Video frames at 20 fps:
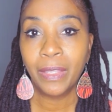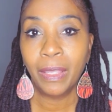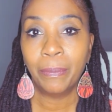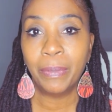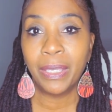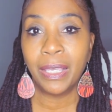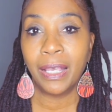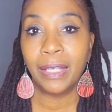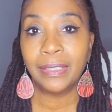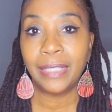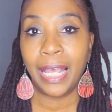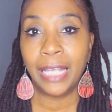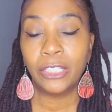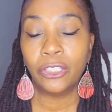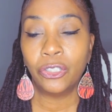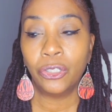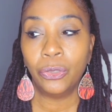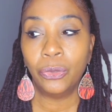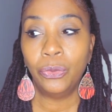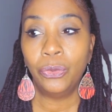because I
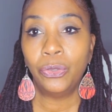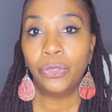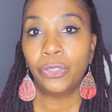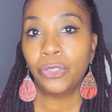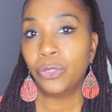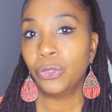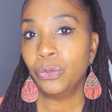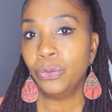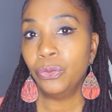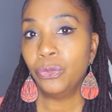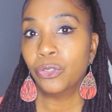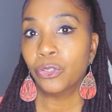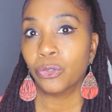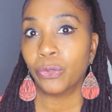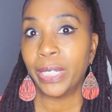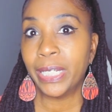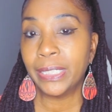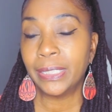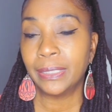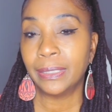choose to
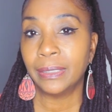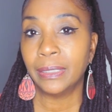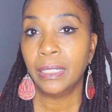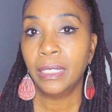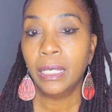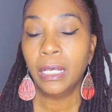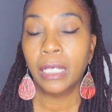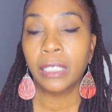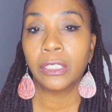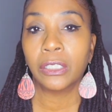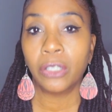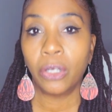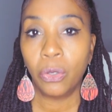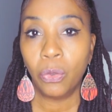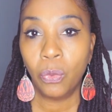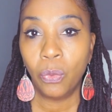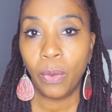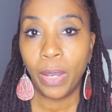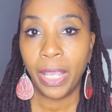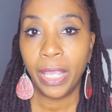dress a
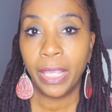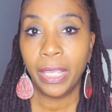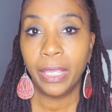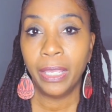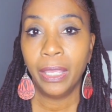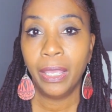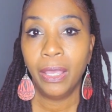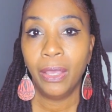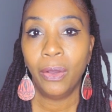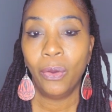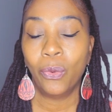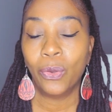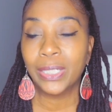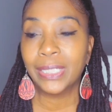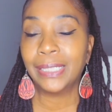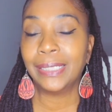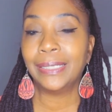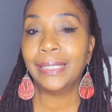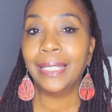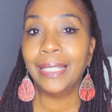certain way or
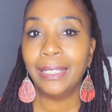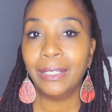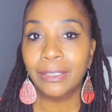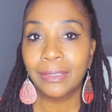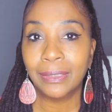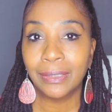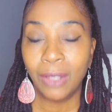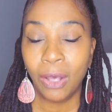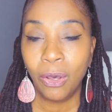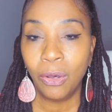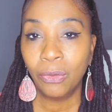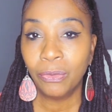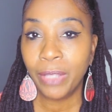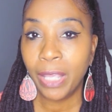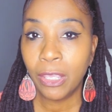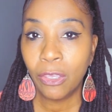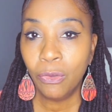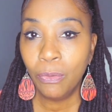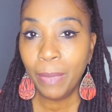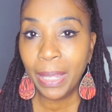sing a song
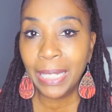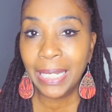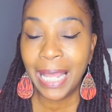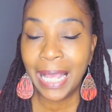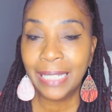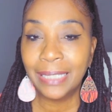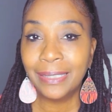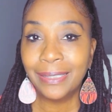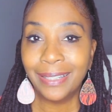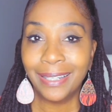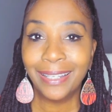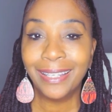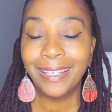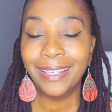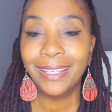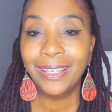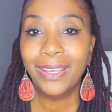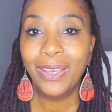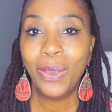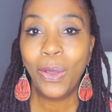that you may not
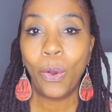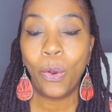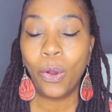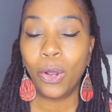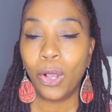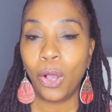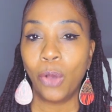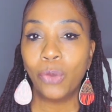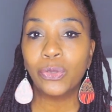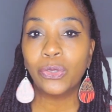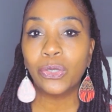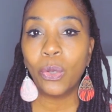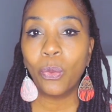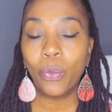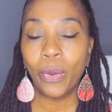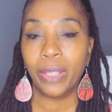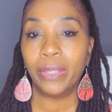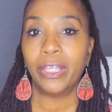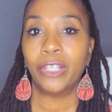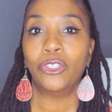sing or go
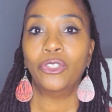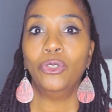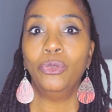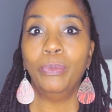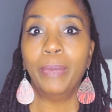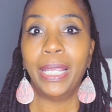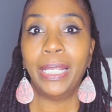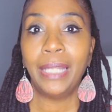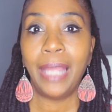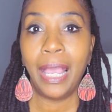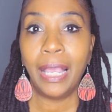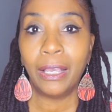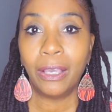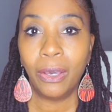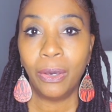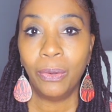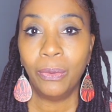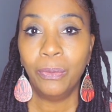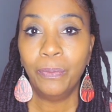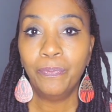somewhere that you may not
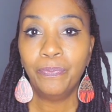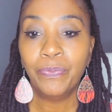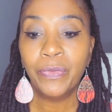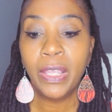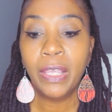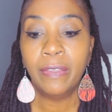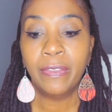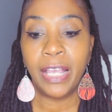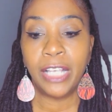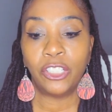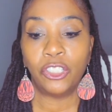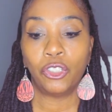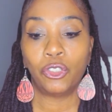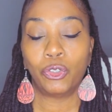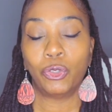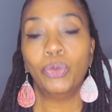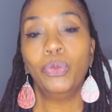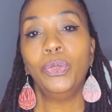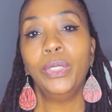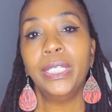go. That's
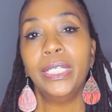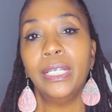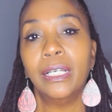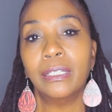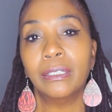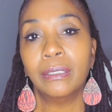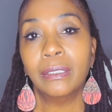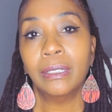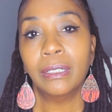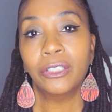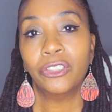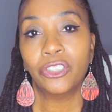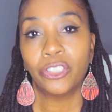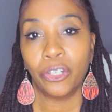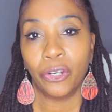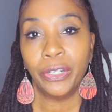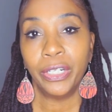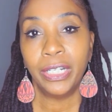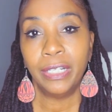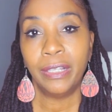truly a, a
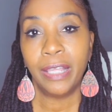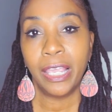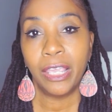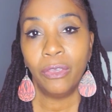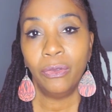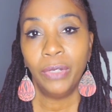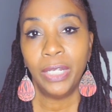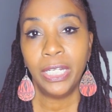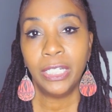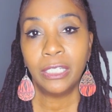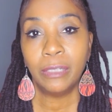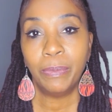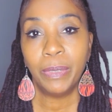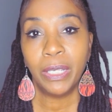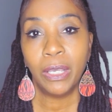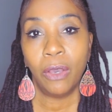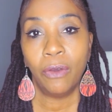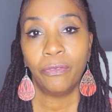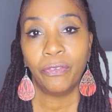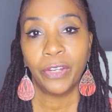journey that you need to
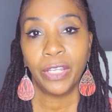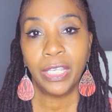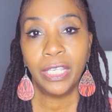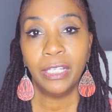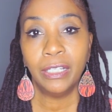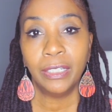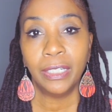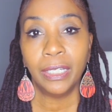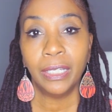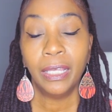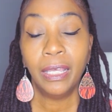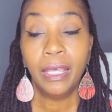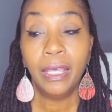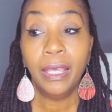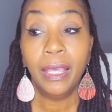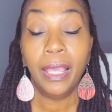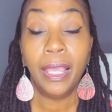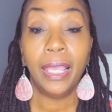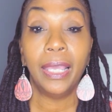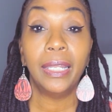be on for healing.
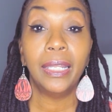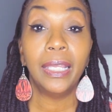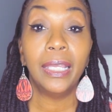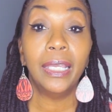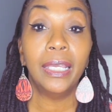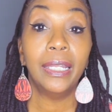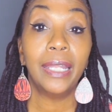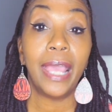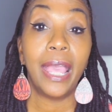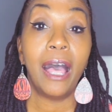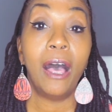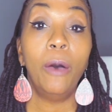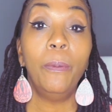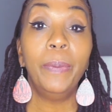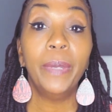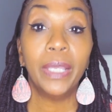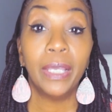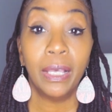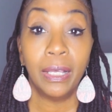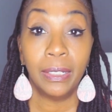And in
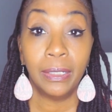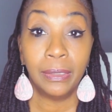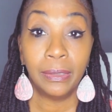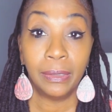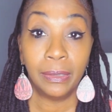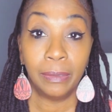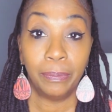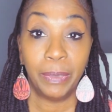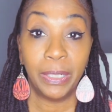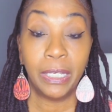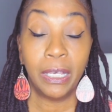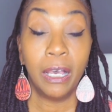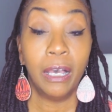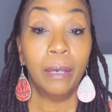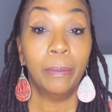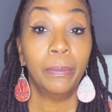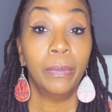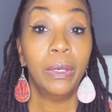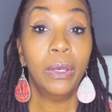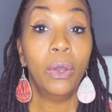helping us
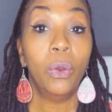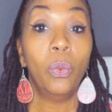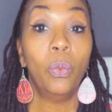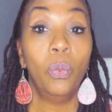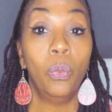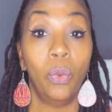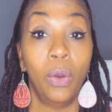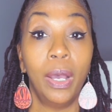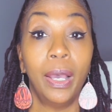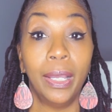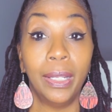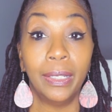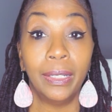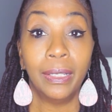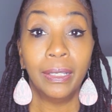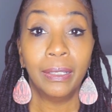become one,